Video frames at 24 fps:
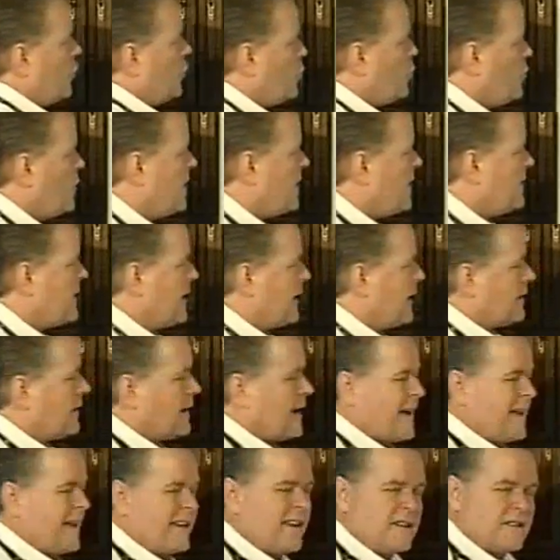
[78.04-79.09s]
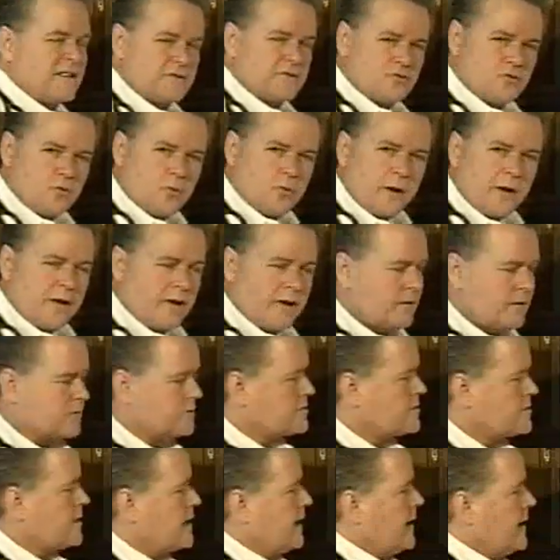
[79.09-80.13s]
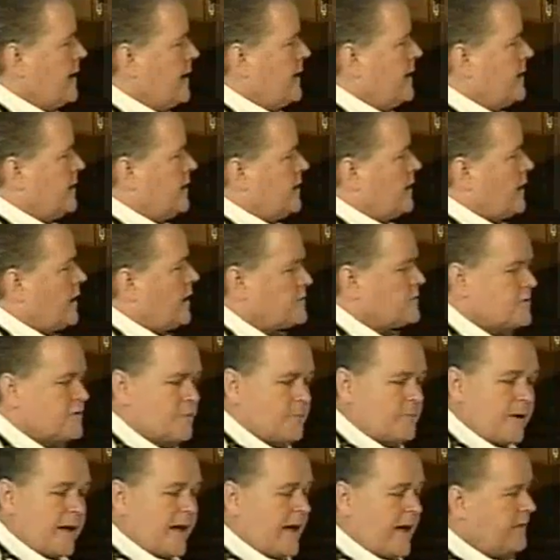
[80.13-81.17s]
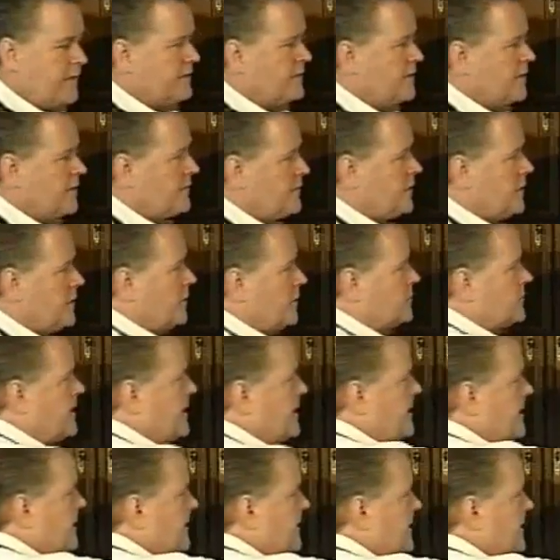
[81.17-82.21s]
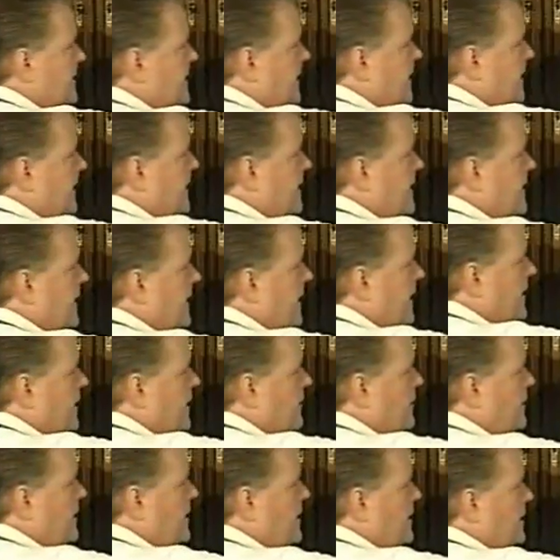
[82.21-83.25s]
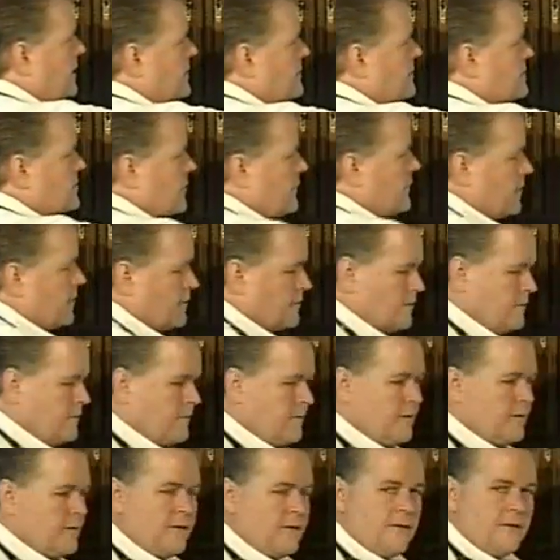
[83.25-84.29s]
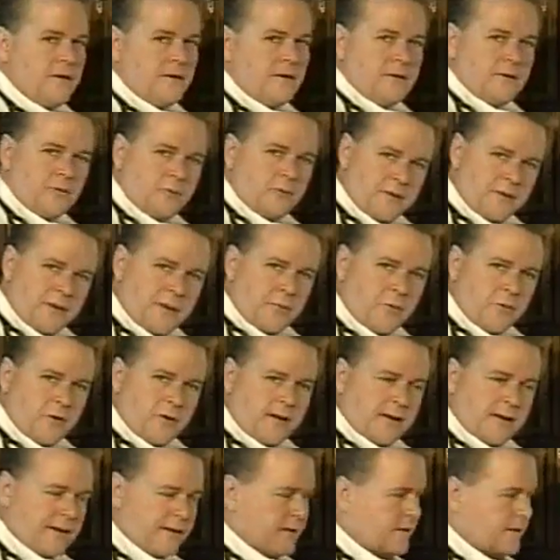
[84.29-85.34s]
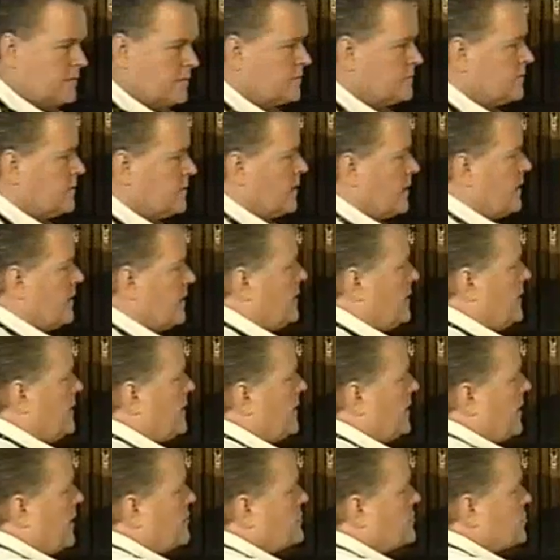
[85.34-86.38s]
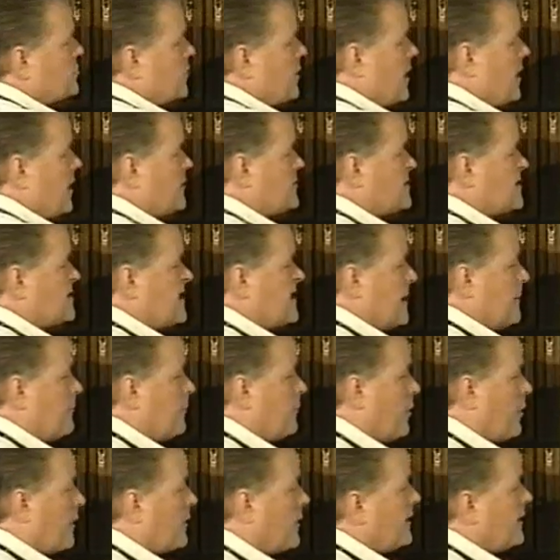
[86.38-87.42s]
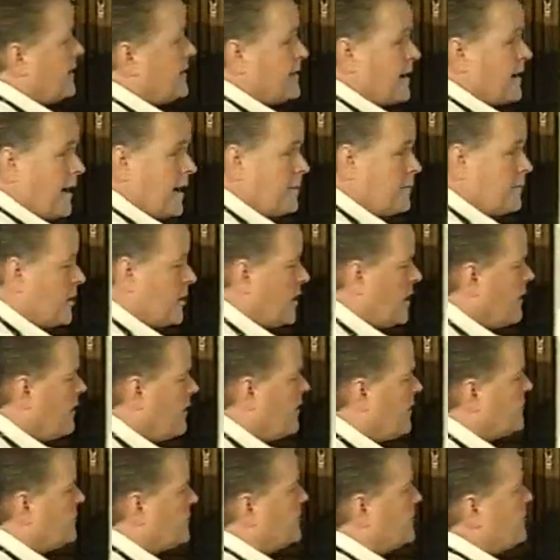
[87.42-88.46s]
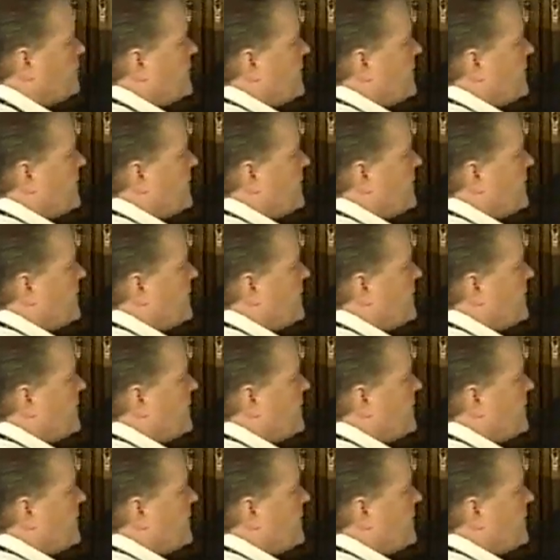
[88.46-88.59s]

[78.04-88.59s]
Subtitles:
When that lining swells, it causes them to have difficulty getting air in, so they're when they breathe. It also causes that barky type cough.